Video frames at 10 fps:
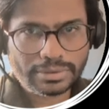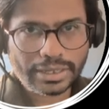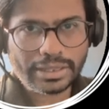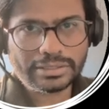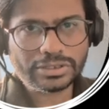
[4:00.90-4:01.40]

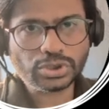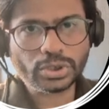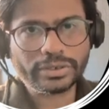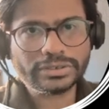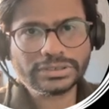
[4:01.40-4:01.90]
health
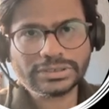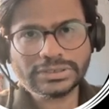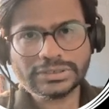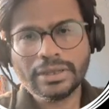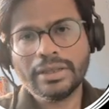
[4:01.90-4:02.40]
insurance
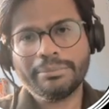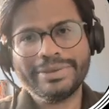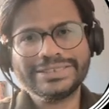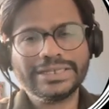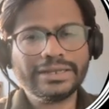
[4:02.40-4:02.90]
is.
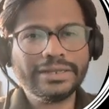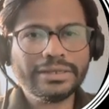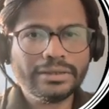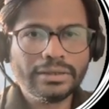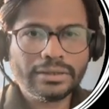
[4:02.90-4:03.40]

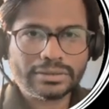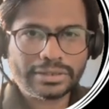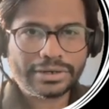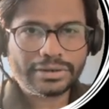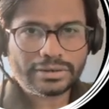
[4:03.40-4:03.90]
Basically,
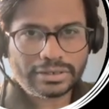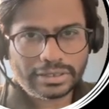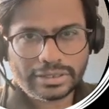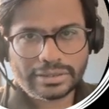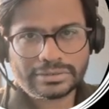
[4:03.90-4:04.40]
there are
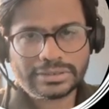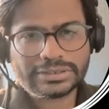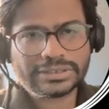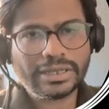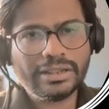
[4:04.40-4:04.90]

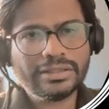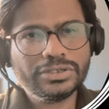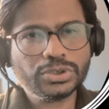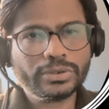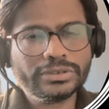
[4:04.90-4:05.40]
this health
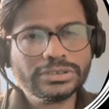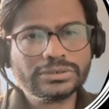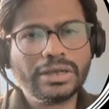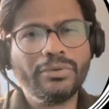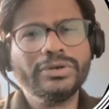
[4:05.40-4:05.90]
insurance
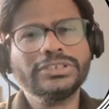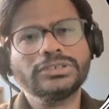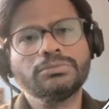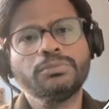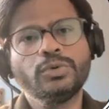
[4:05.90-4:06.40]

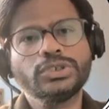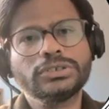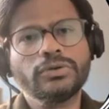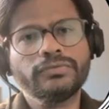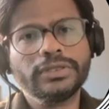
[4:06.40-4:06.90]
covers
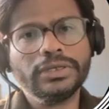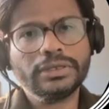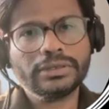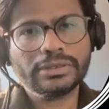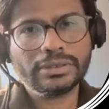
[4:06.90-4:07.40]
most of the